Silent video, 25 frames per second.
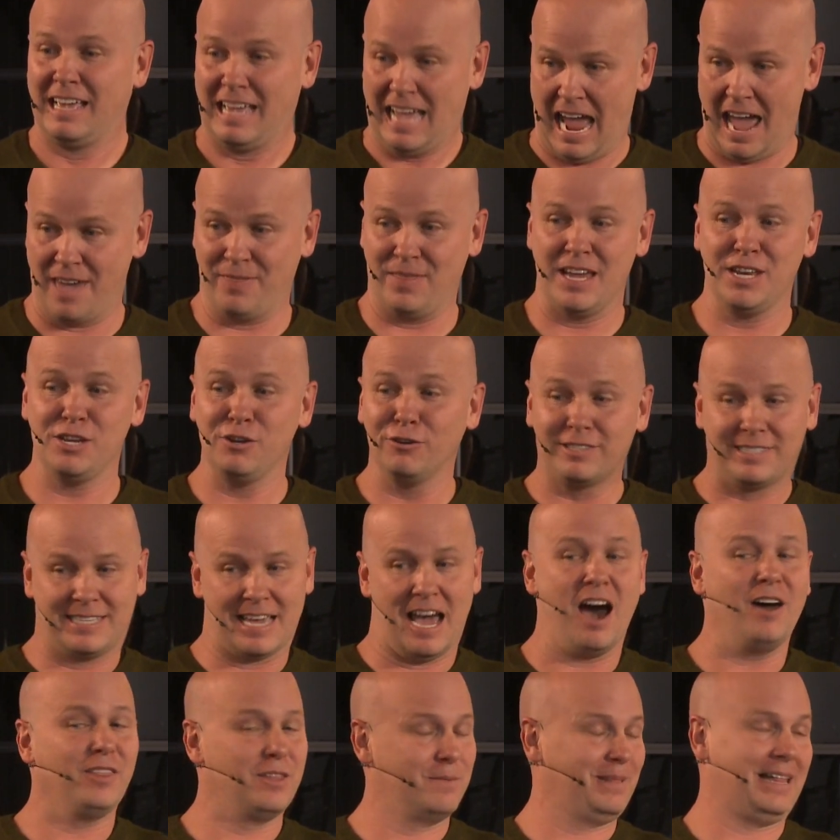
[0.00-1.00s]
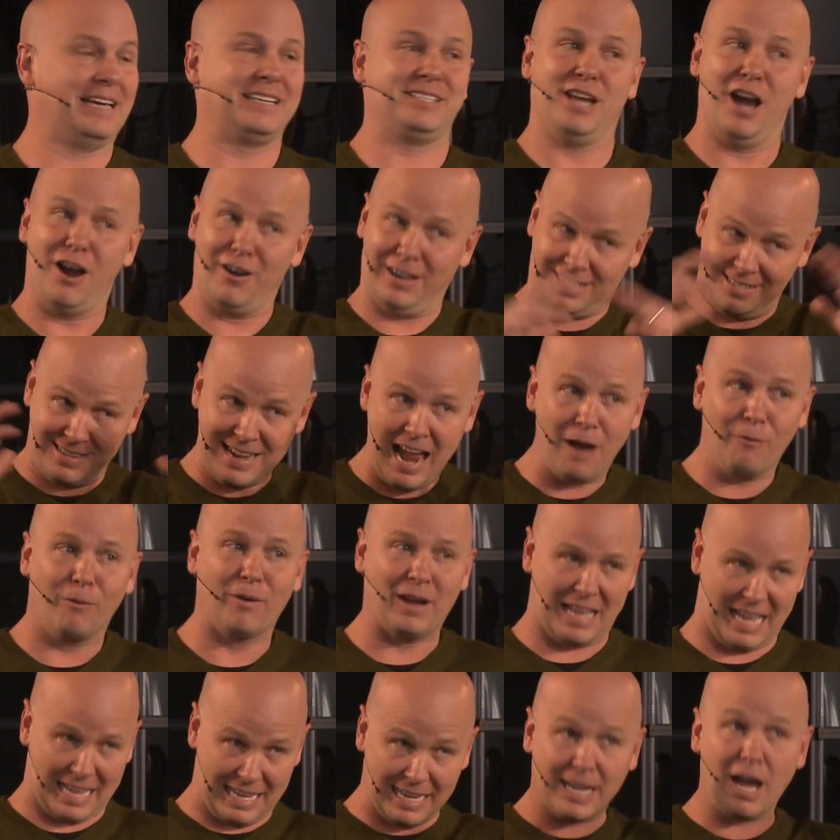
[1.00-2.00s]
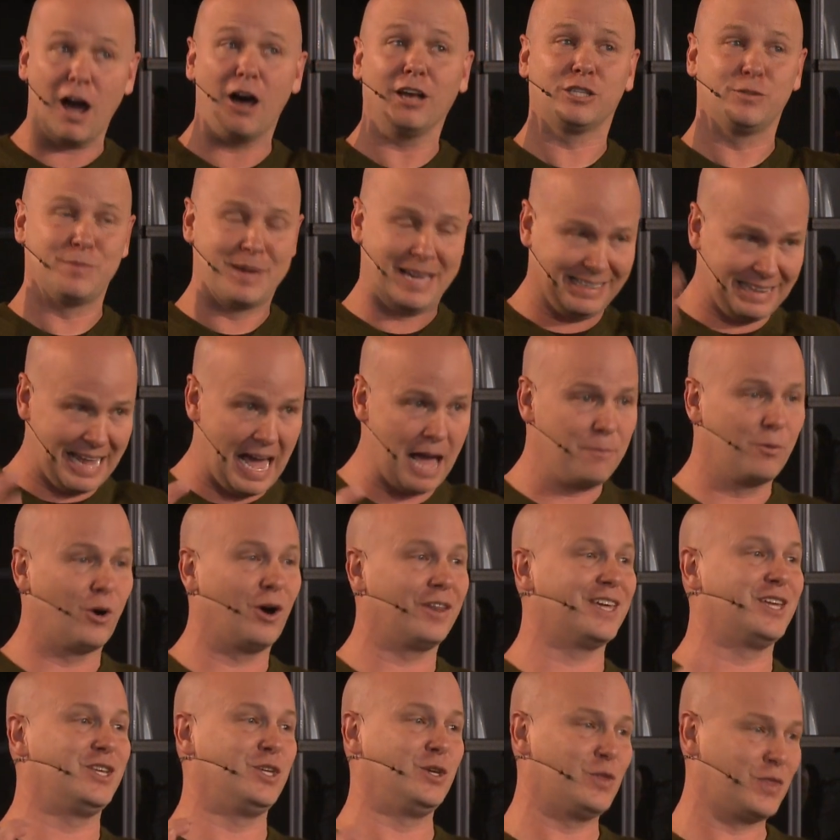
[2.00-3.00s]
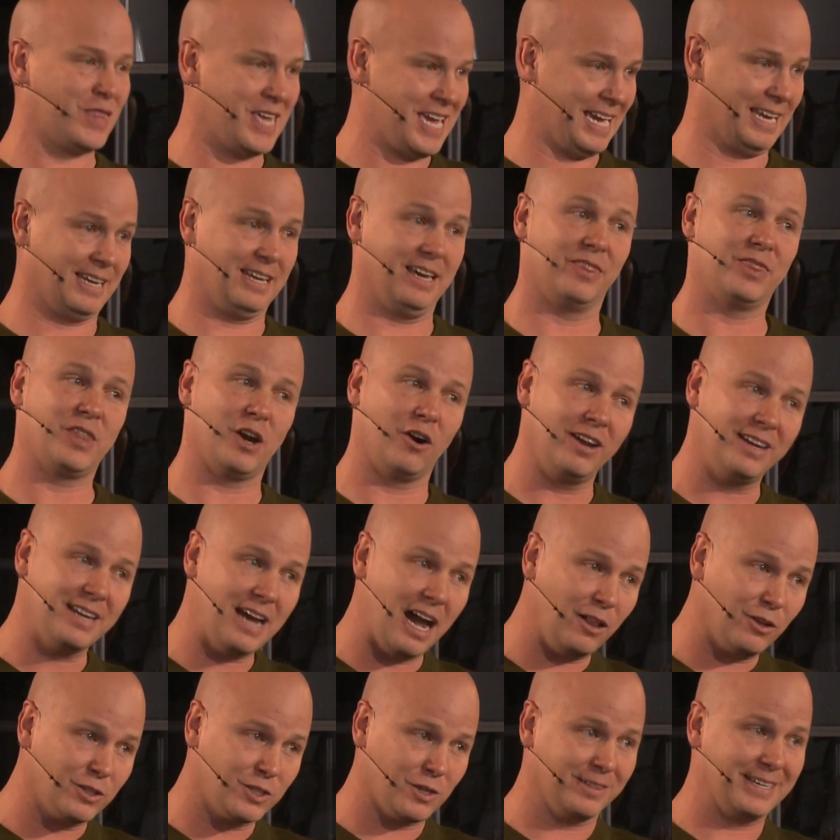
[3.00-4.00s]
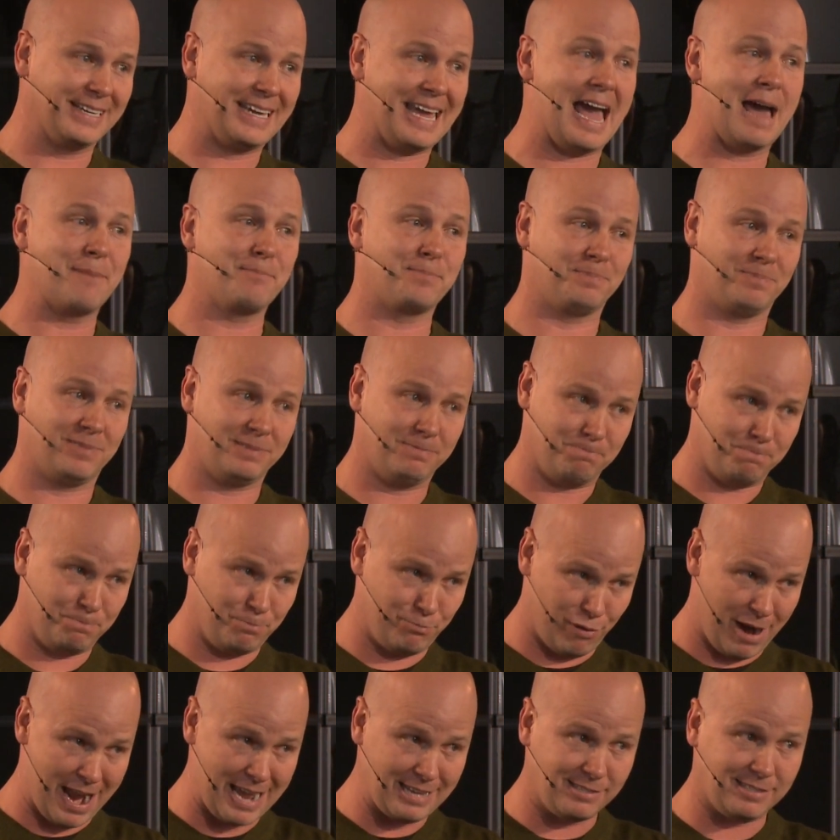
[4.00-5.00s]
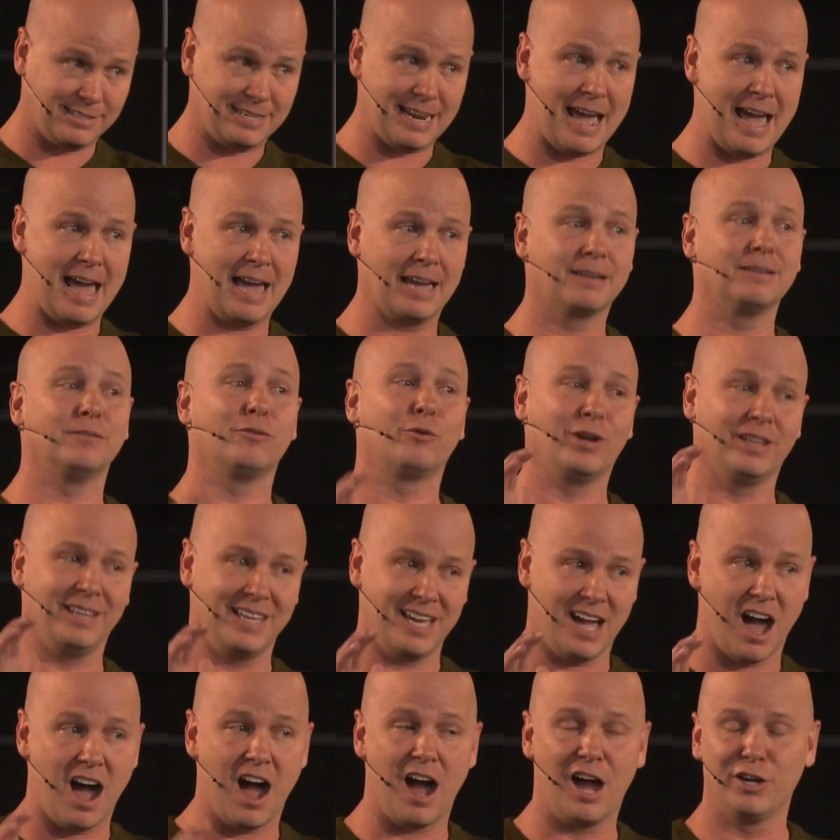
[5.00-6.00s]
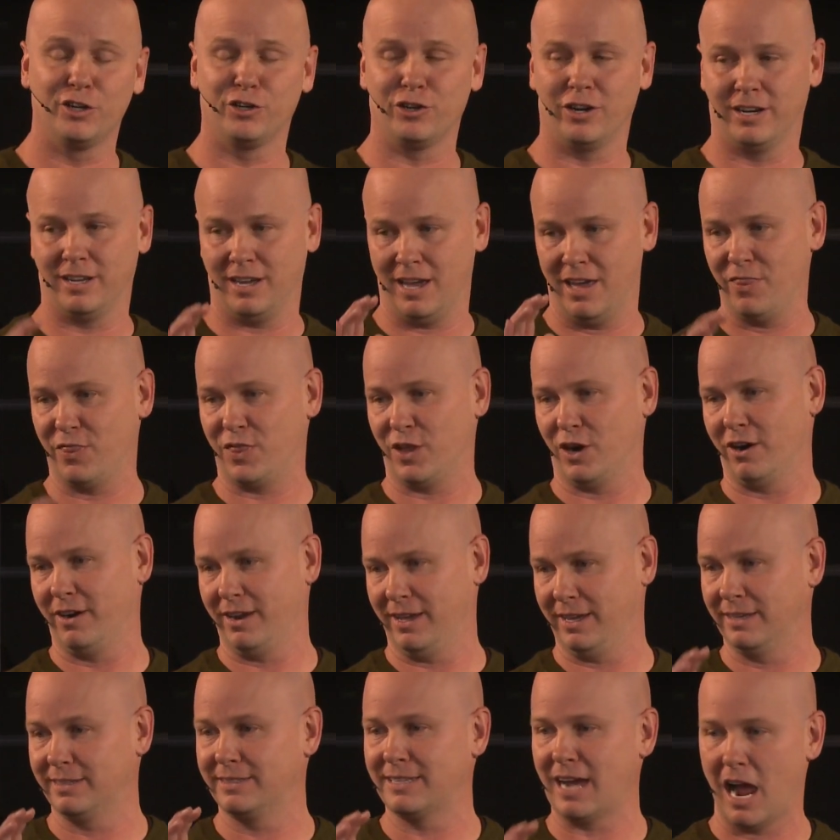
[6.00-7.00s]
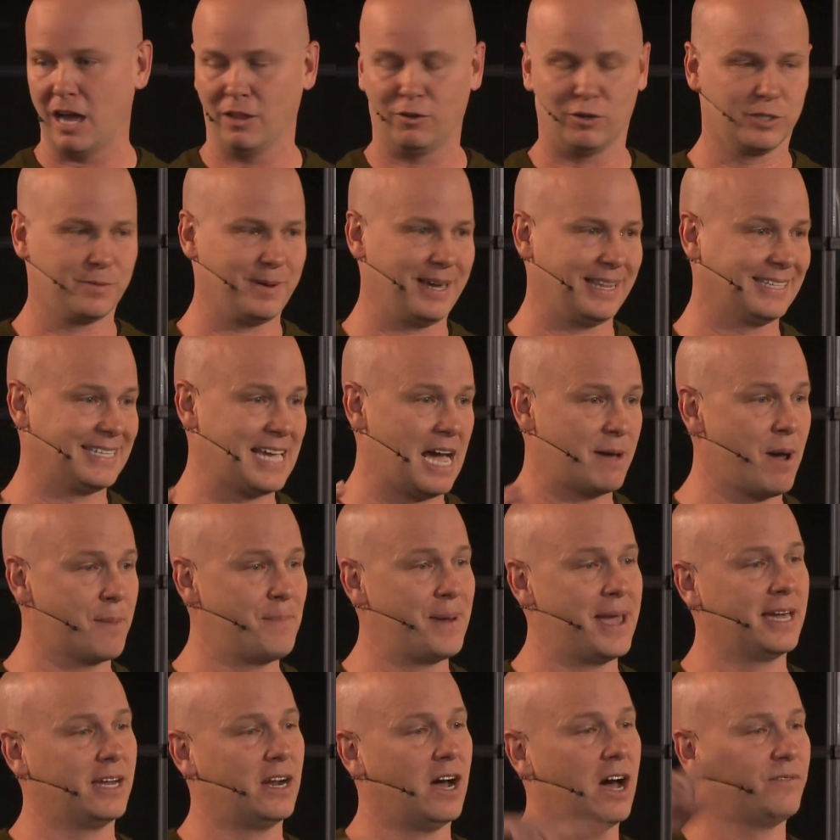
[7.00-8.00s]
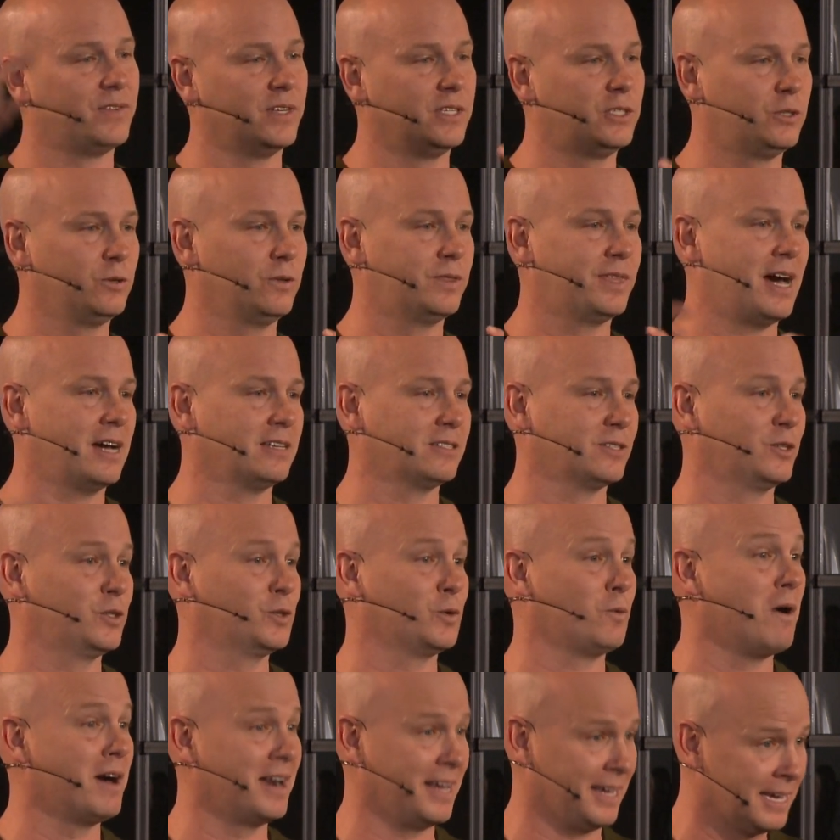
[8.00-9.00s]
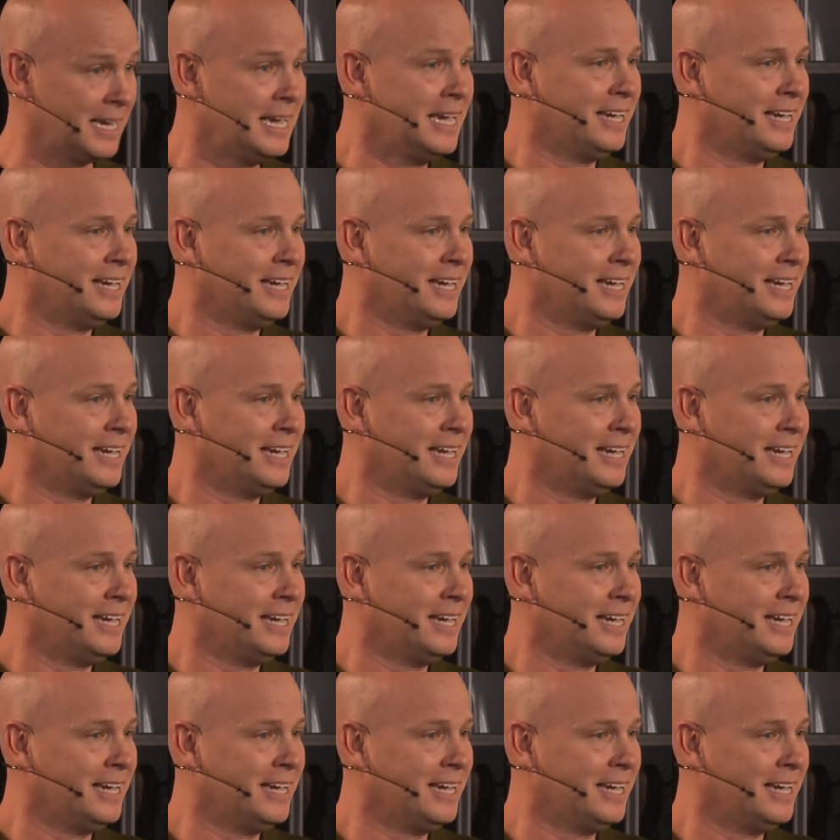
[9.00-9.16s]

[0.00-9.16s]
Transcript: and then you tell them, no, it's not, it cost me a lot more than you think it did. $30 on the Gap price tag, really $130 by the time I pay it off in 2020.